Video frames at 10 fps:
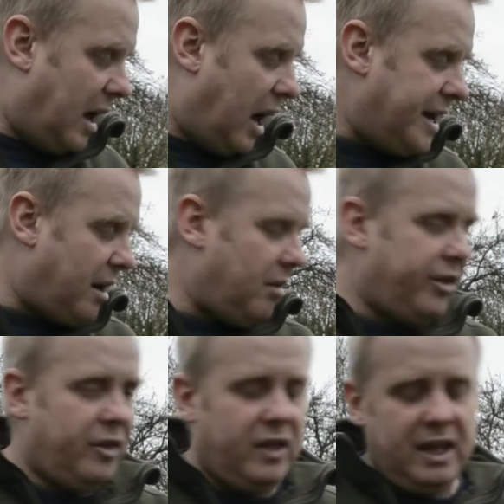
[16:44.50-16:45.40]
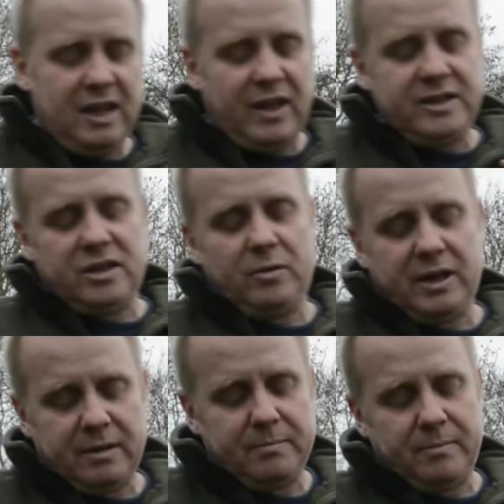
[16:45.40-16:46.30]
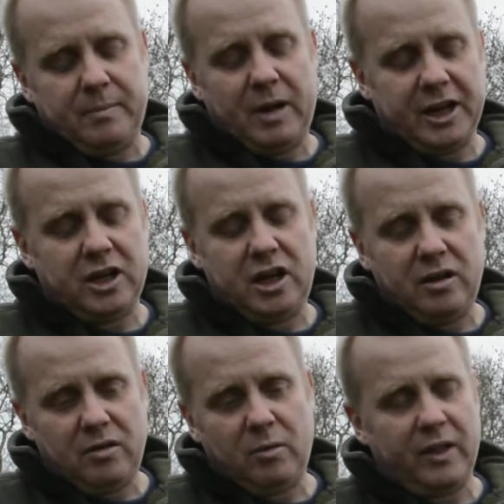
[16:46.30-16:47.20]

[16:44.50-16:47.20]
I know that they do a Q,